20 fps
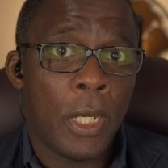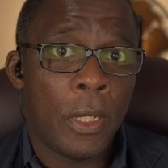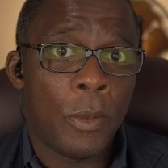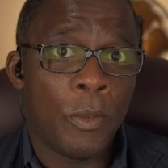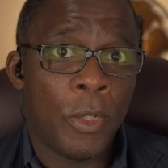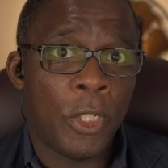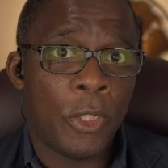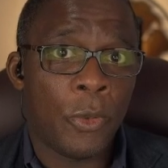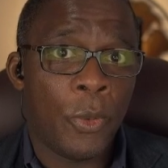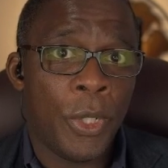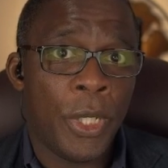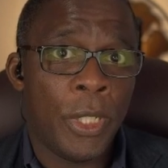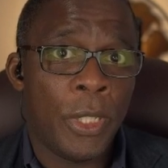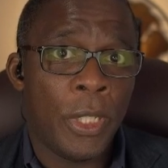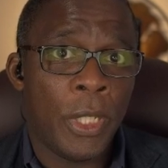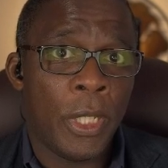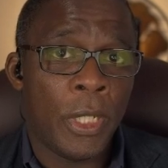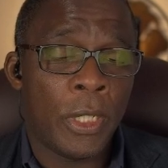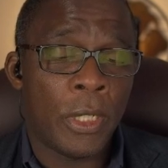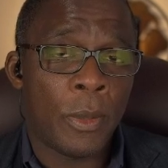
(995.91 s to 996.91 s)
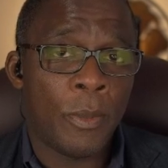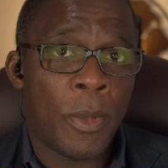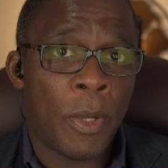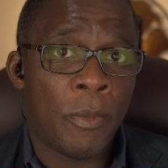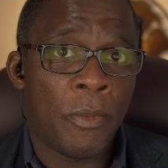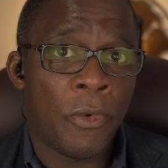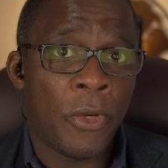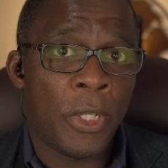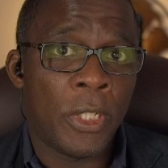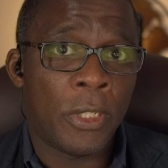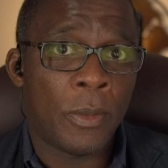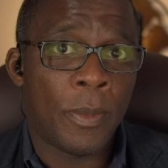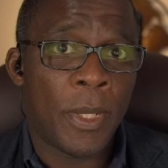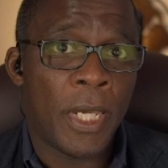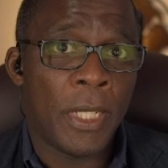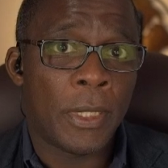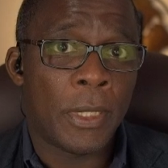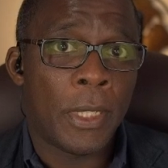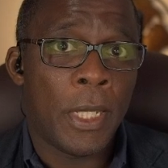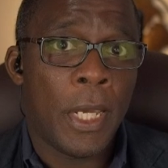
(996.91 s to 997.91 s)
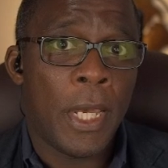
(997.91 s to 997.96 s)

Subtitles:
between the intermembrane space